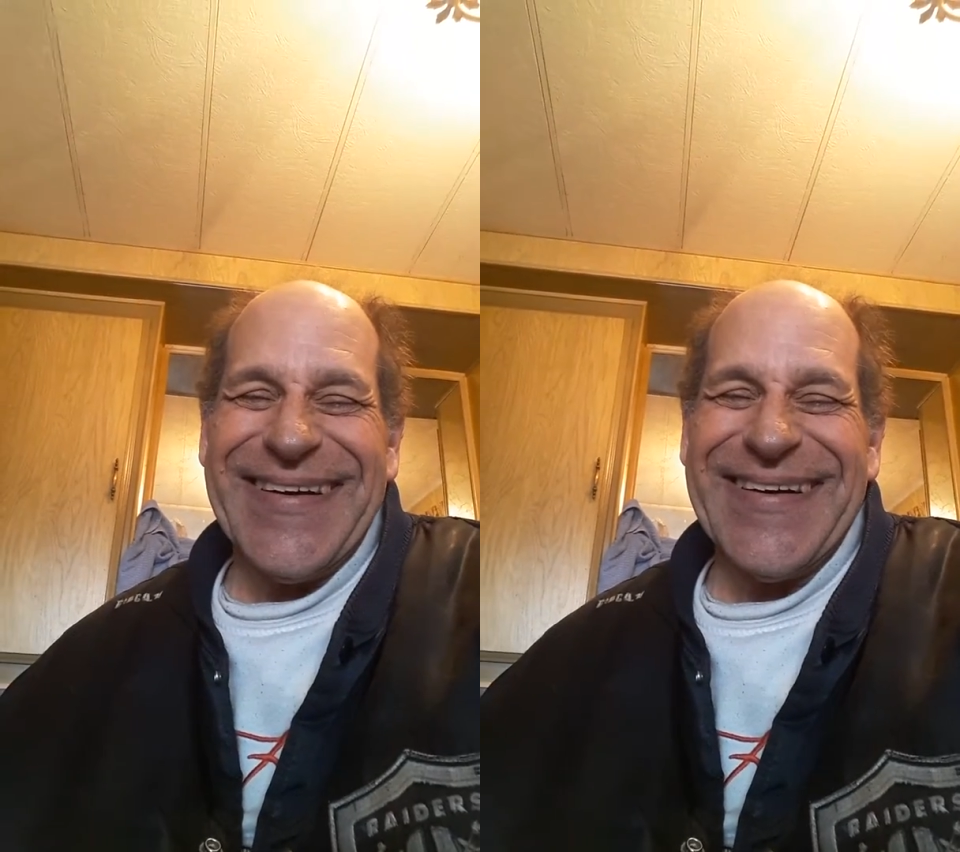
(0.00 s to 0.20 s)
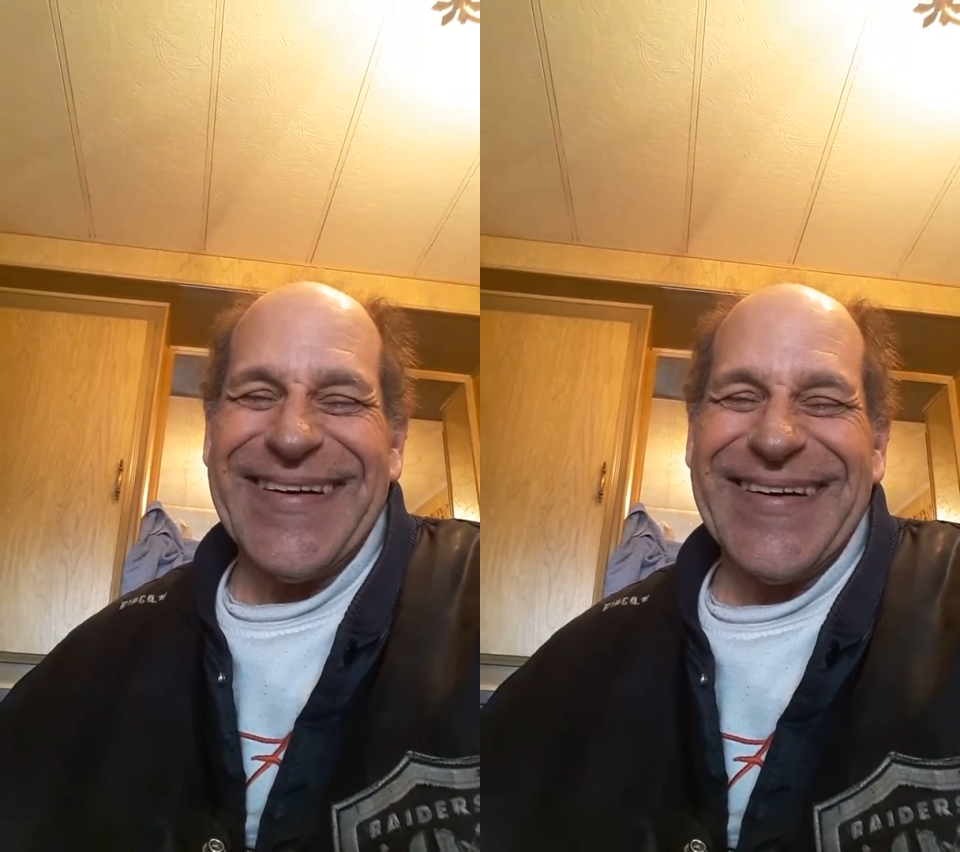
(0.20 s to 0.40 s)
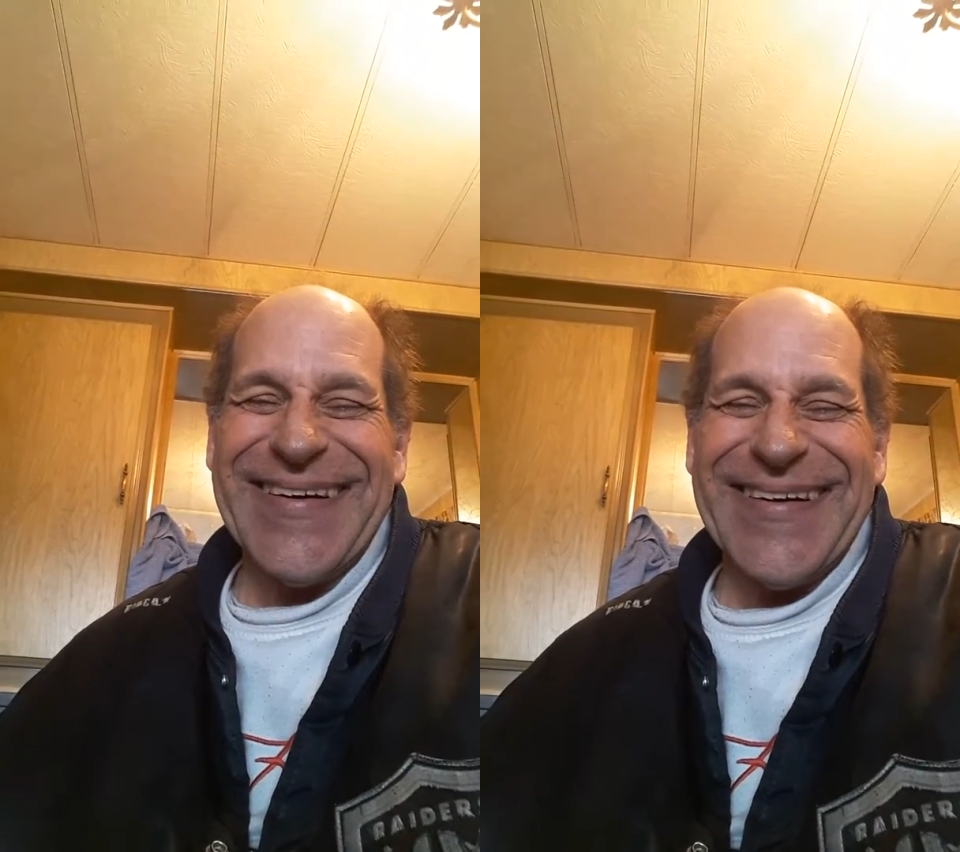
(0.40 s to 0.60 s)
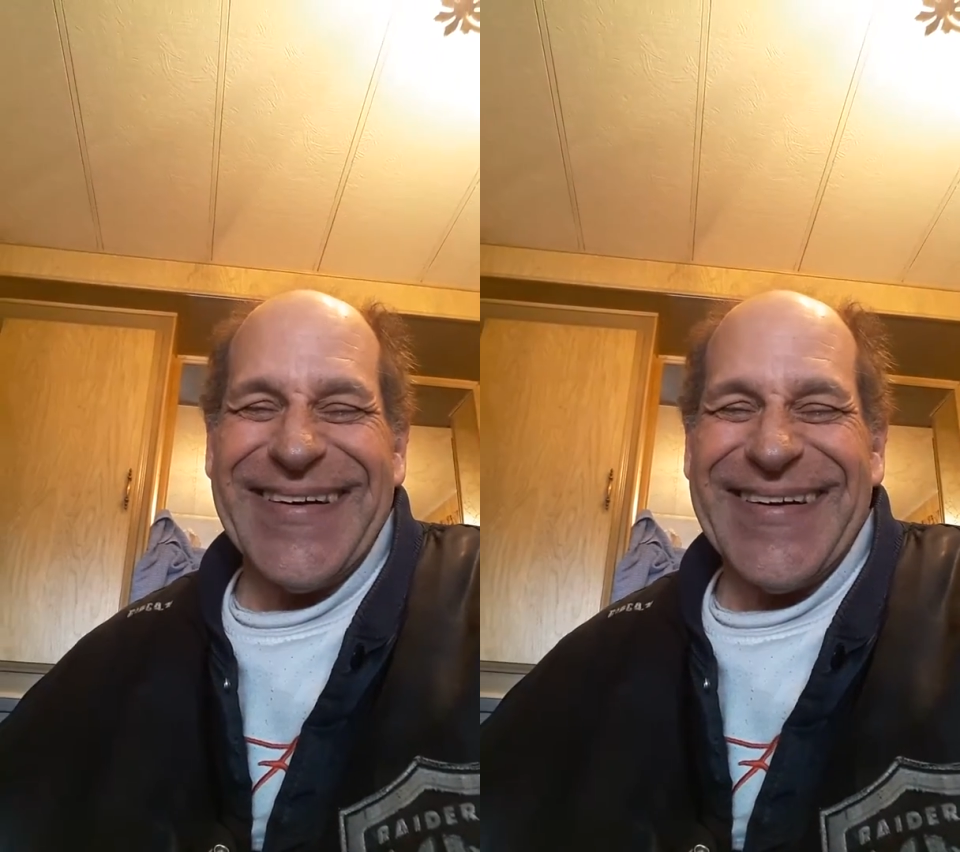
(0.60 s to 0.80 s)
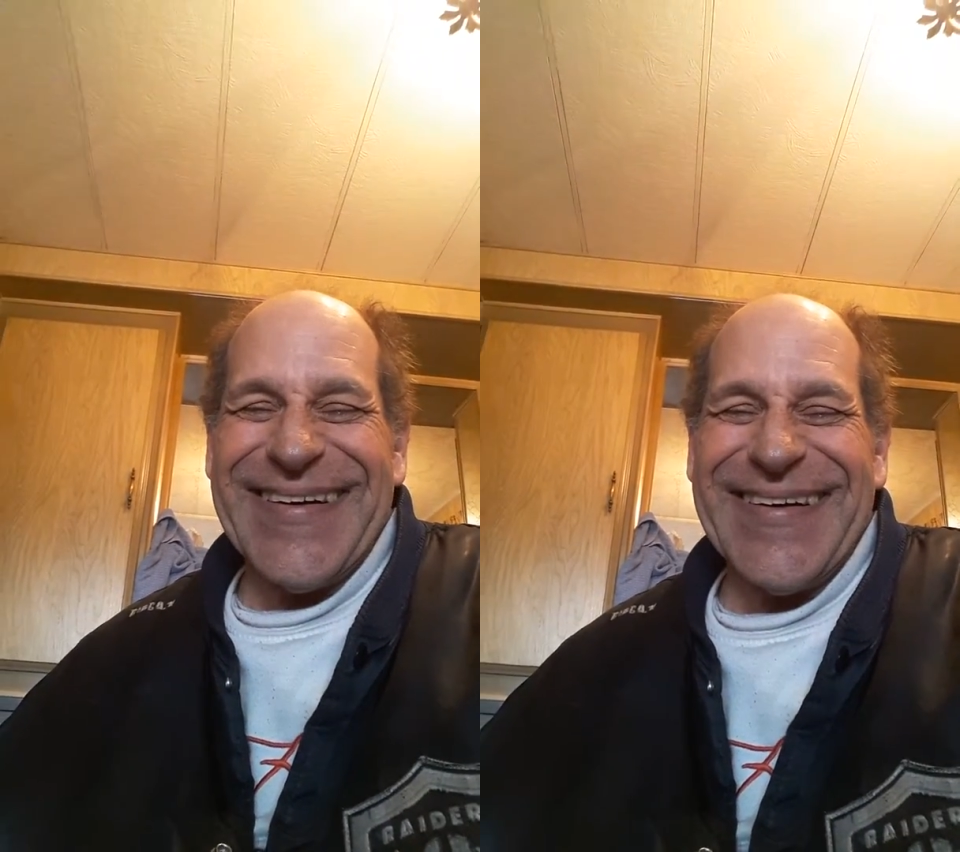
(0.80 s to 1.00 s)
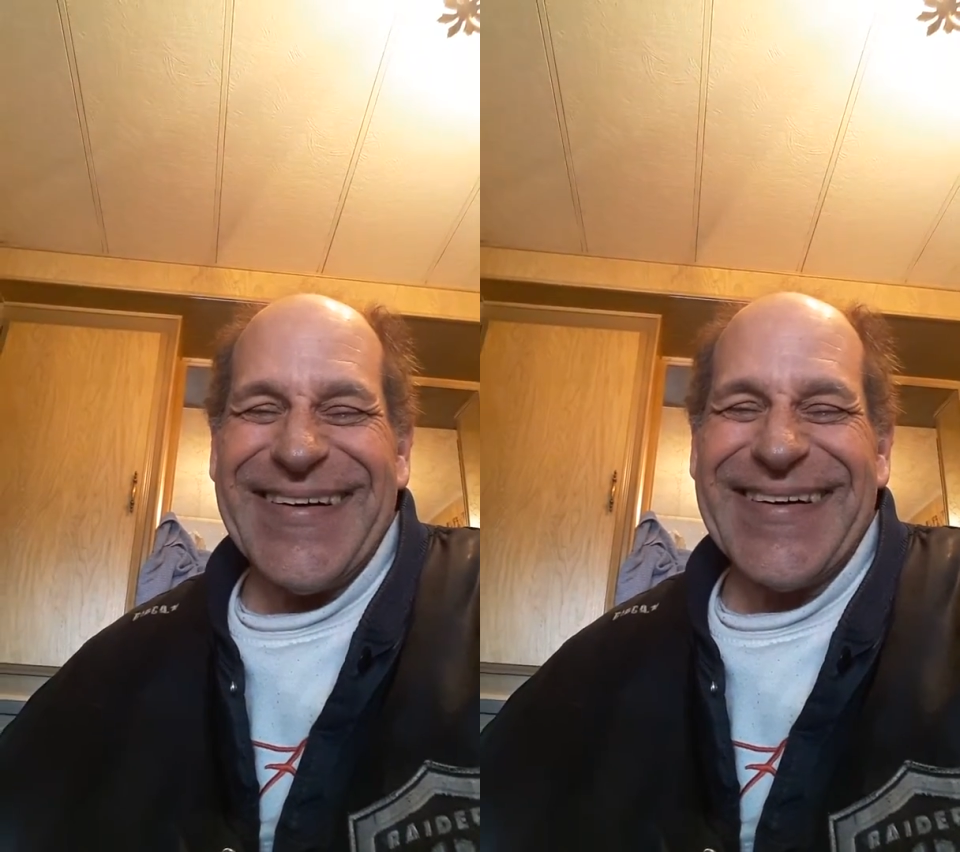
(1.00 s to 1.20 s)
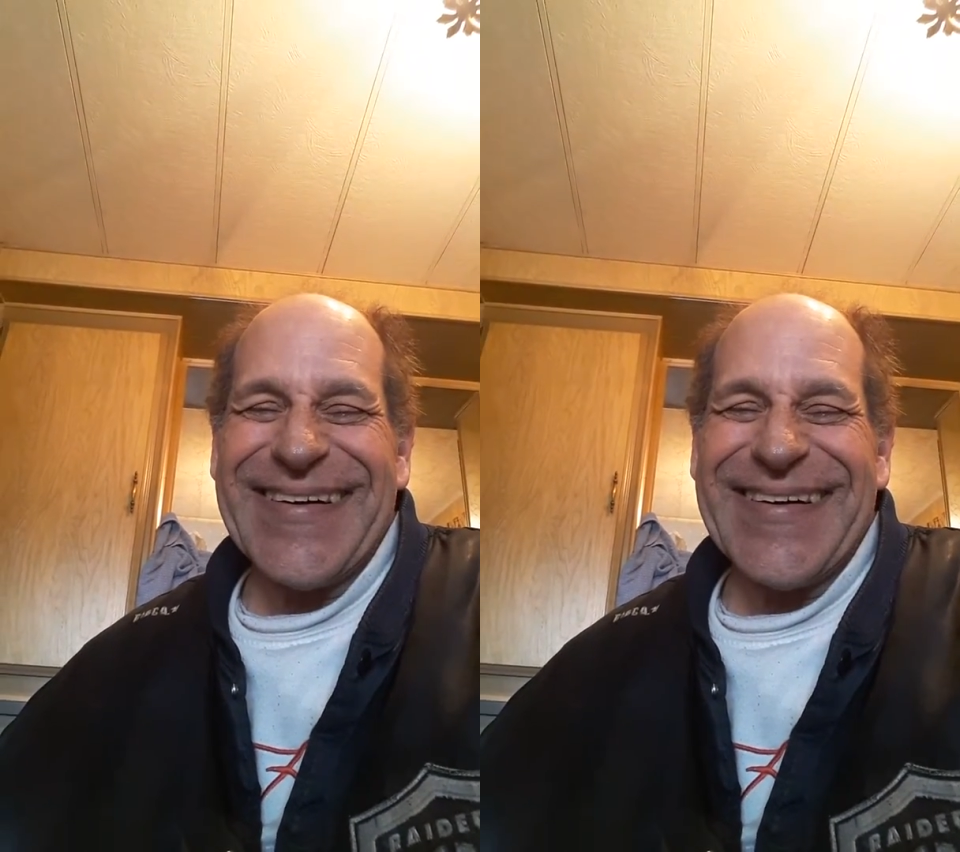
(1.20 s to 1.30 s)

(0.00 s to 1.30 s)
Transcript: want on LeBron James,